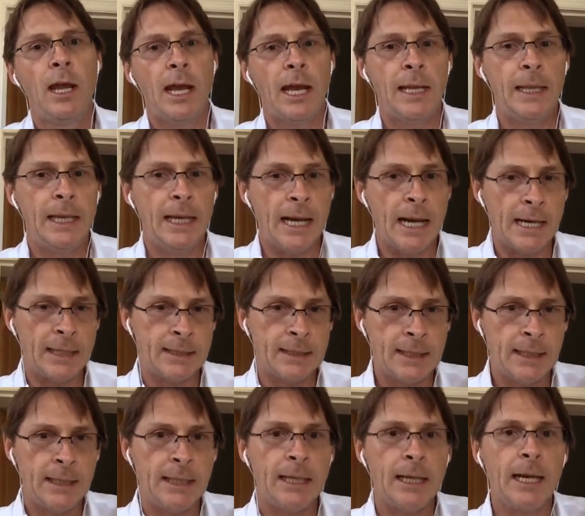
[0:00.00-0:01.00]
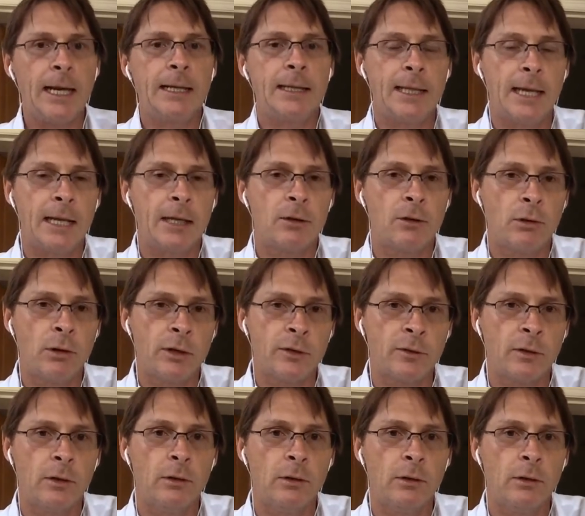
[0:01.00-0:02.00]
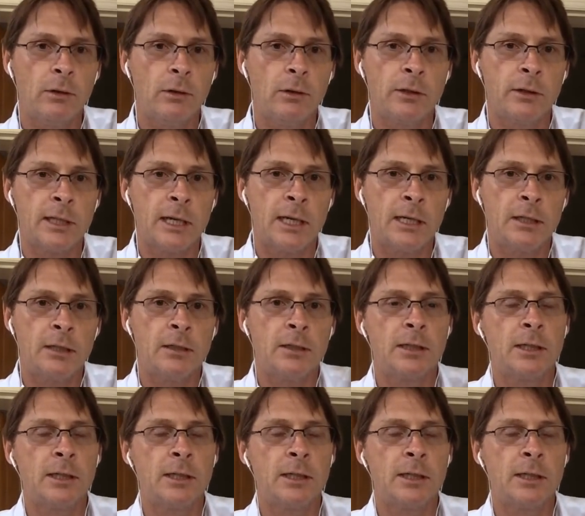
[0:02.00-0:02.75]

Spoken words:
and then articulate that across the organisation.